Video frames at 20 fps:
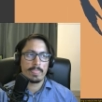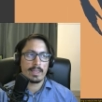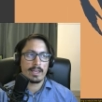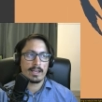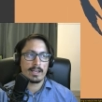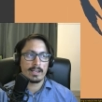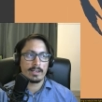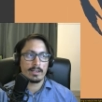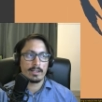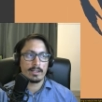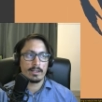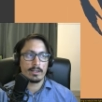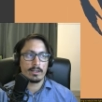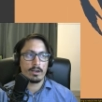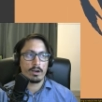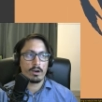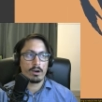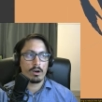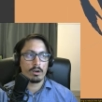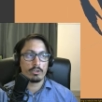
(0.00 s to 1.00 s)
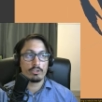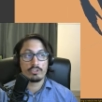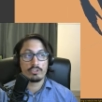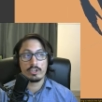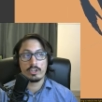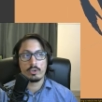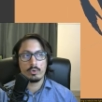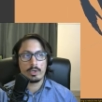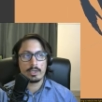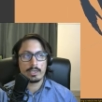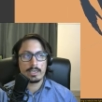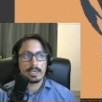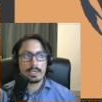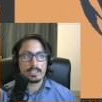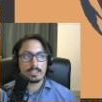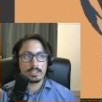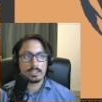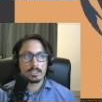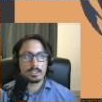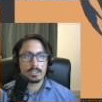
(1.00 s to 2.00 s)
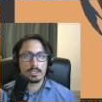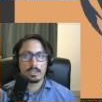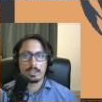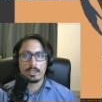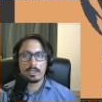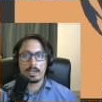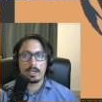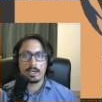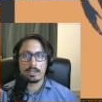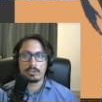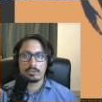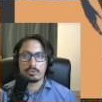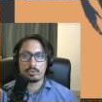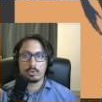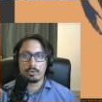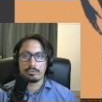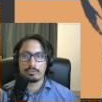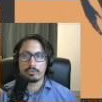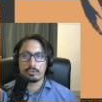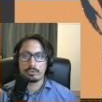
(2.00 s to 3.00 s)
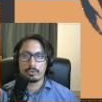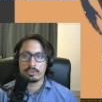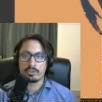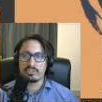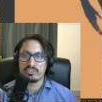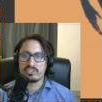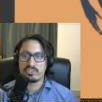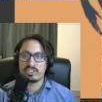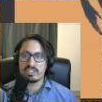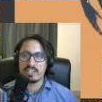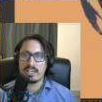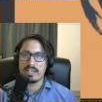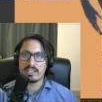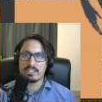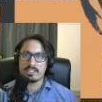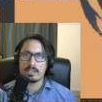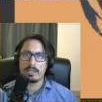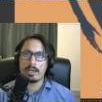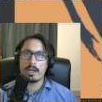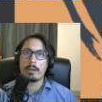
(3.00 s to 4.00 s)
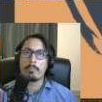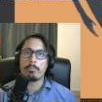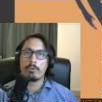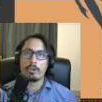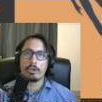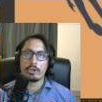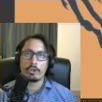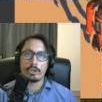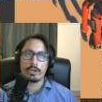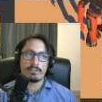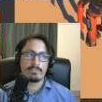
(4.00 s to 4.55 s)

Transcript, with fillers: and uh, hard shadow, I guess. And softer, you can see, has a, a blur